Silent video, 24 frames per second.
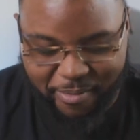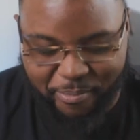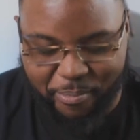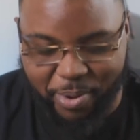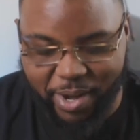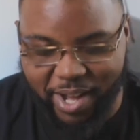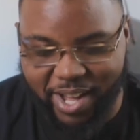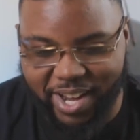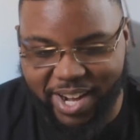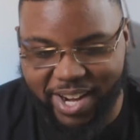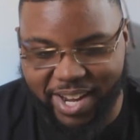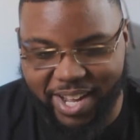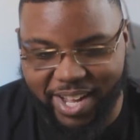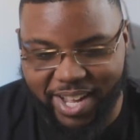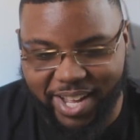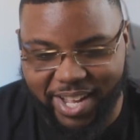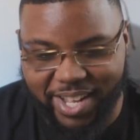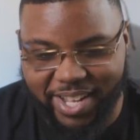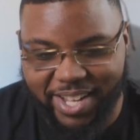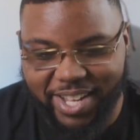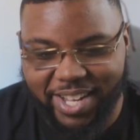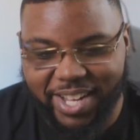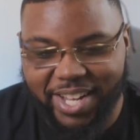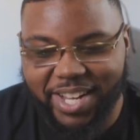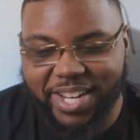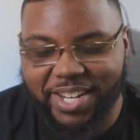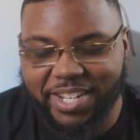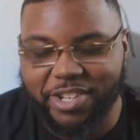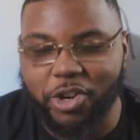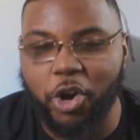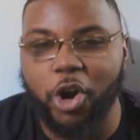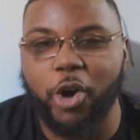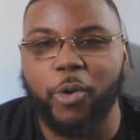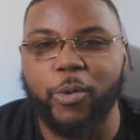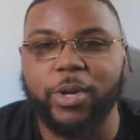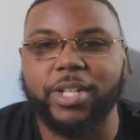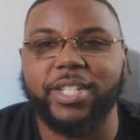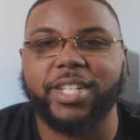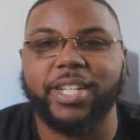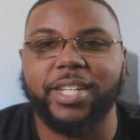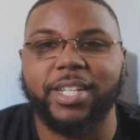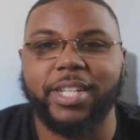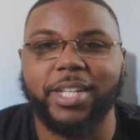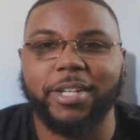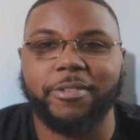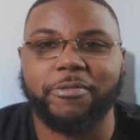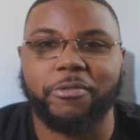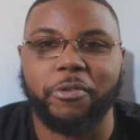But knowing what to
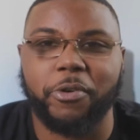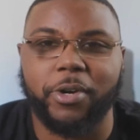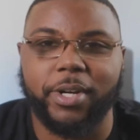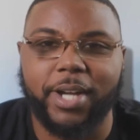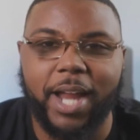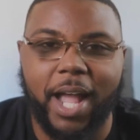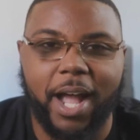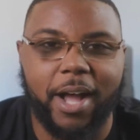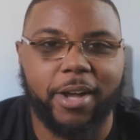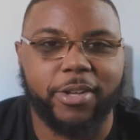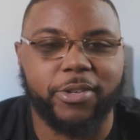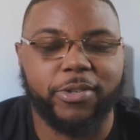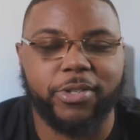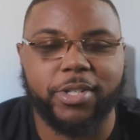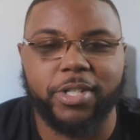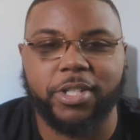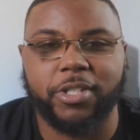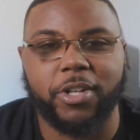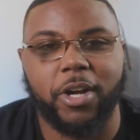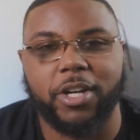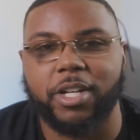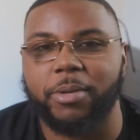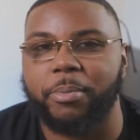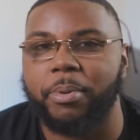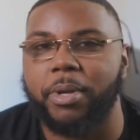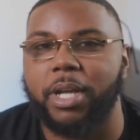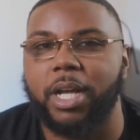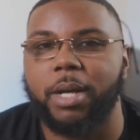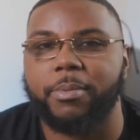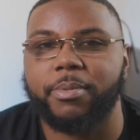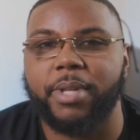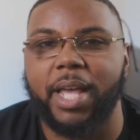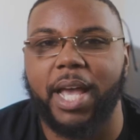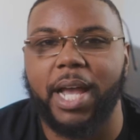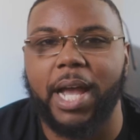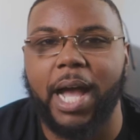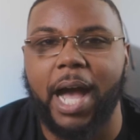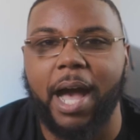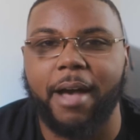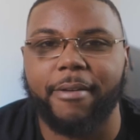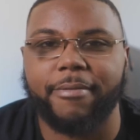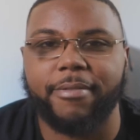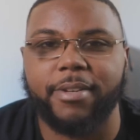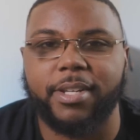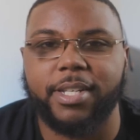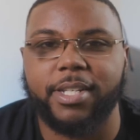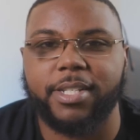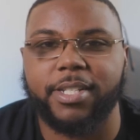look for now, you just start to pick up that
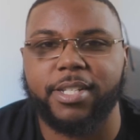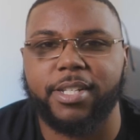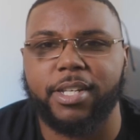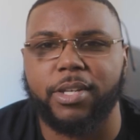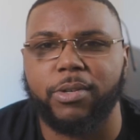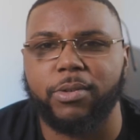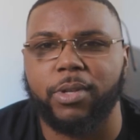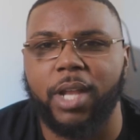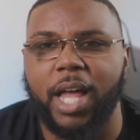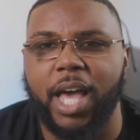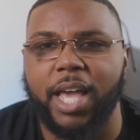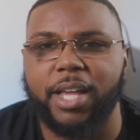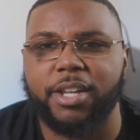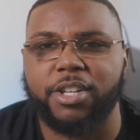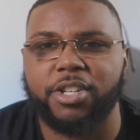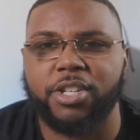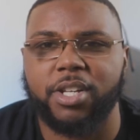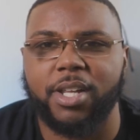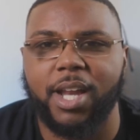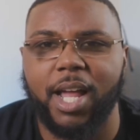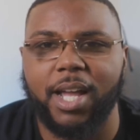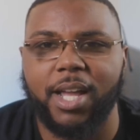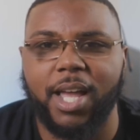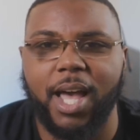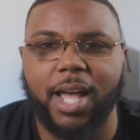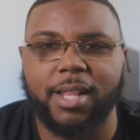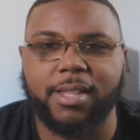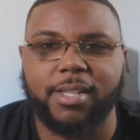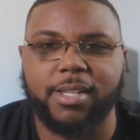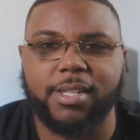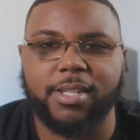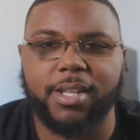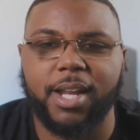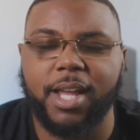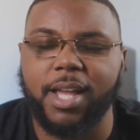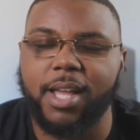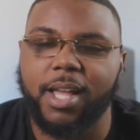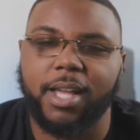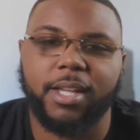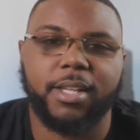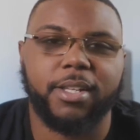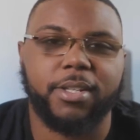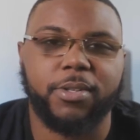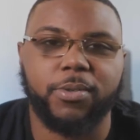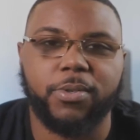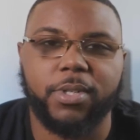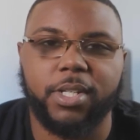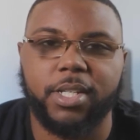confidence. You like, shit, I got this. Nah, I
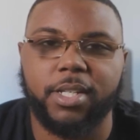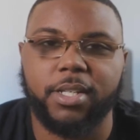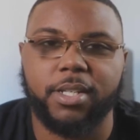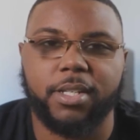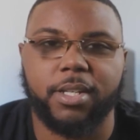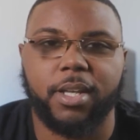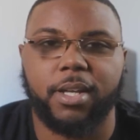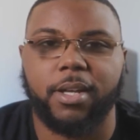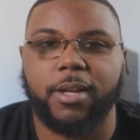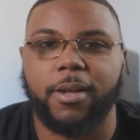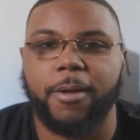can do this.